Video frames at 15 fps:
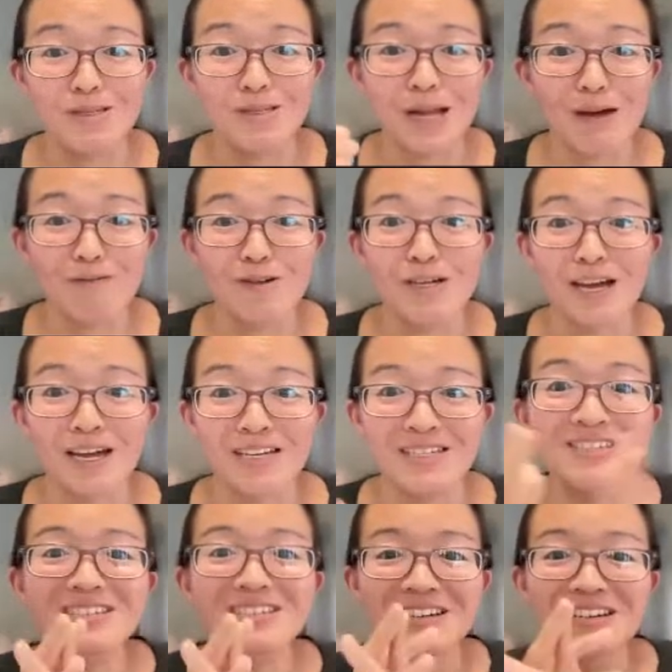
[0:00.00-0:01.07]
and
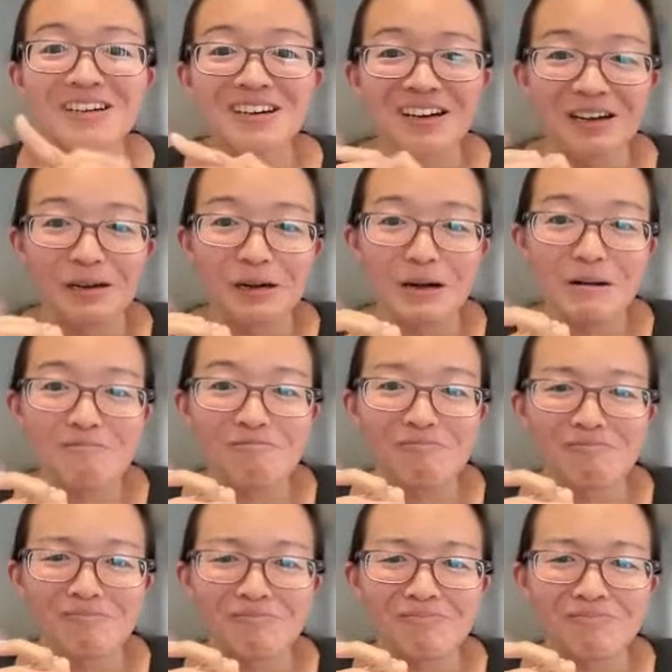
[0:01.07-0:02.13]
advertised
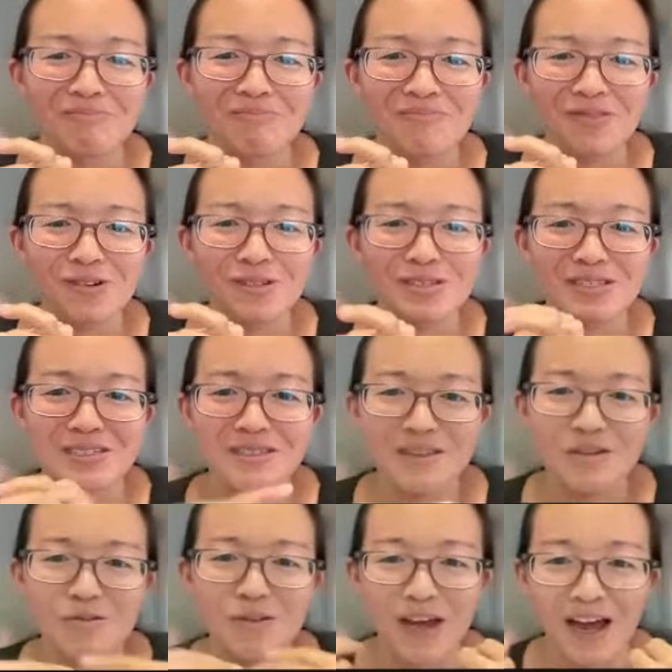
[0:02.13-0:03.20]
versus
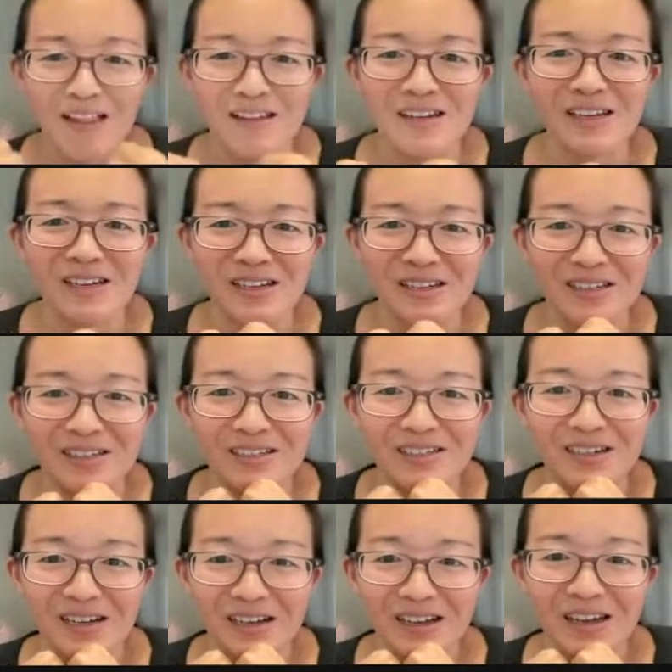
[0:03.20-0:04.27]
the reality.
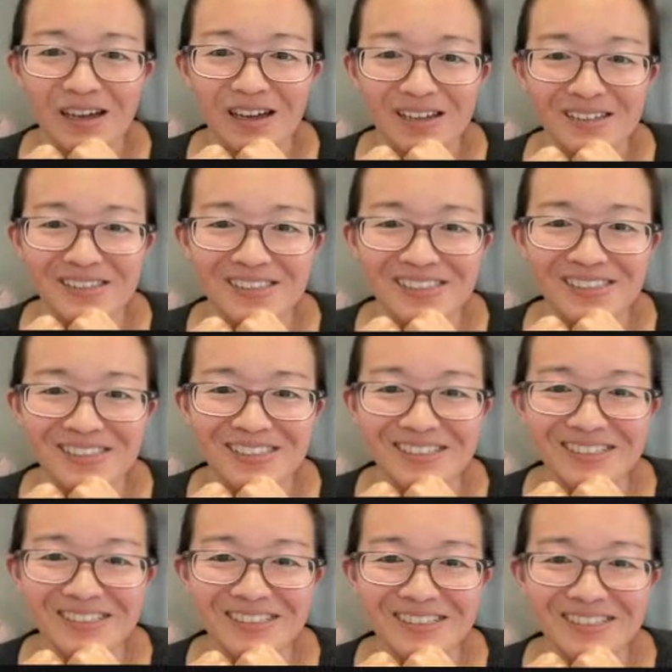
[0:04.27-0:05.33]
And
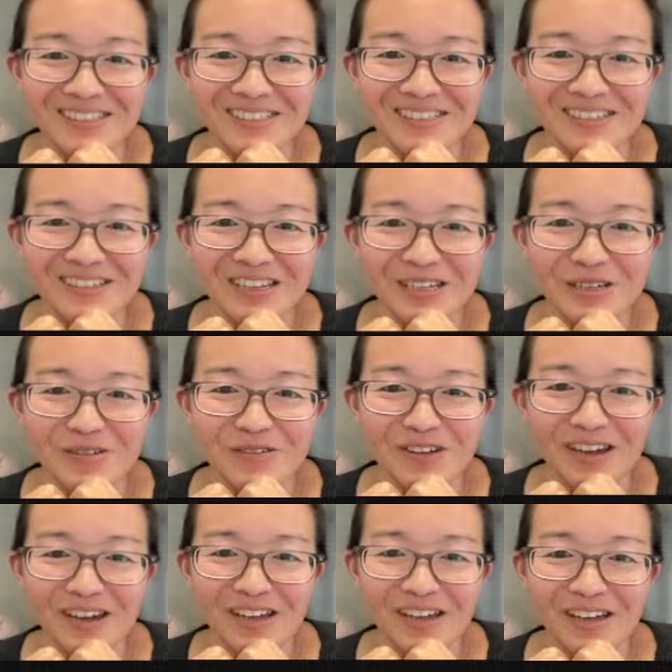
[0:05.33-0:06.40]
thank you for
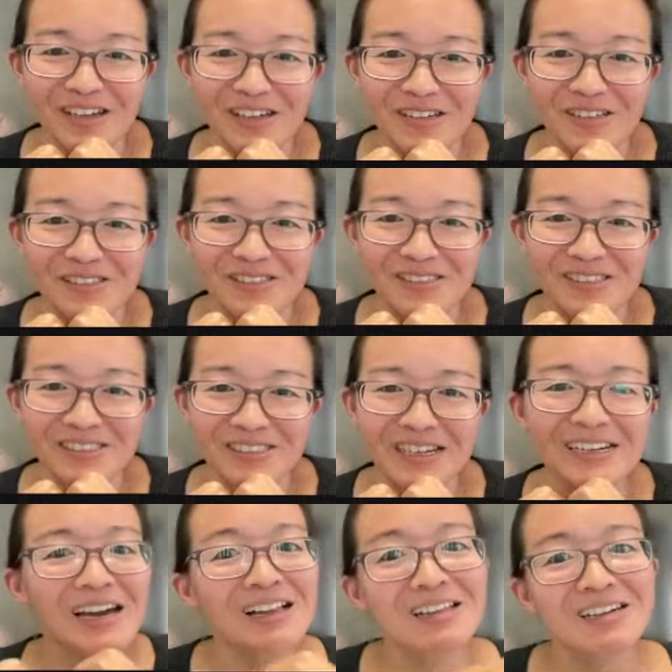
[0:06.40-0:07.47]
that, Keiko.
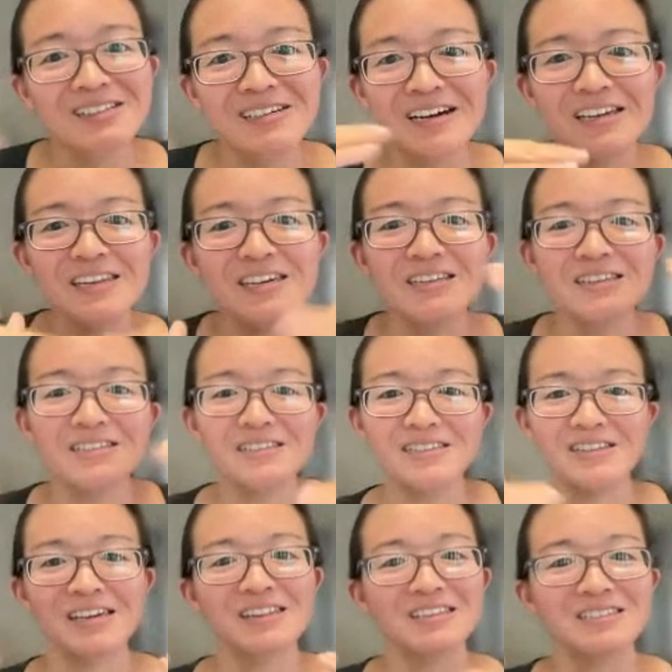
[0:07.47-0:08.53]
And Ellen, I think that
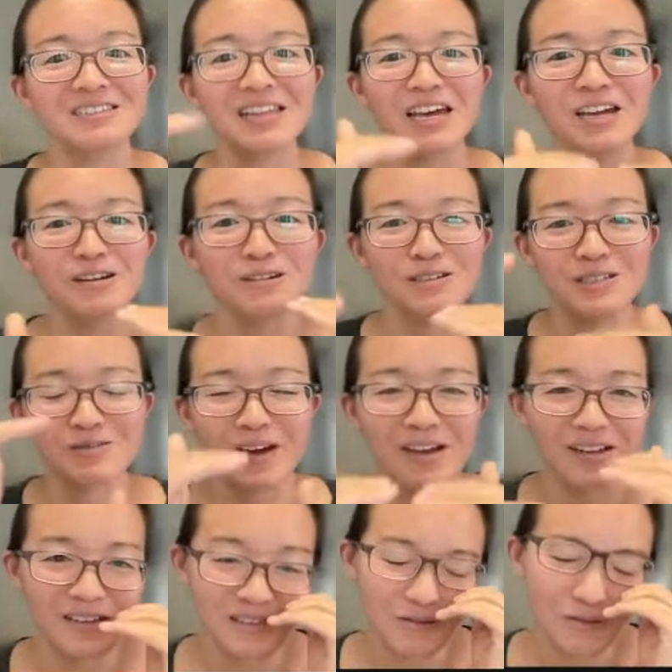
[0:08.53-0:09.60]
like these layers,
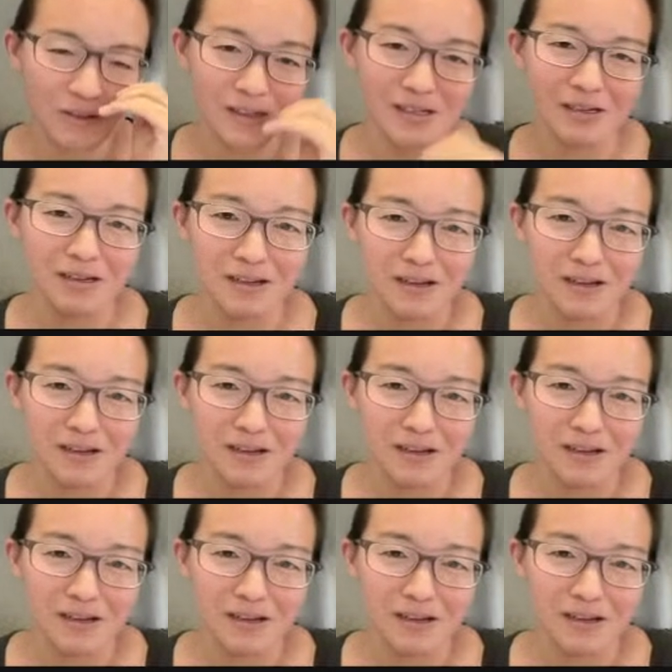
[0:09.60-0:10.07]
right, it's really,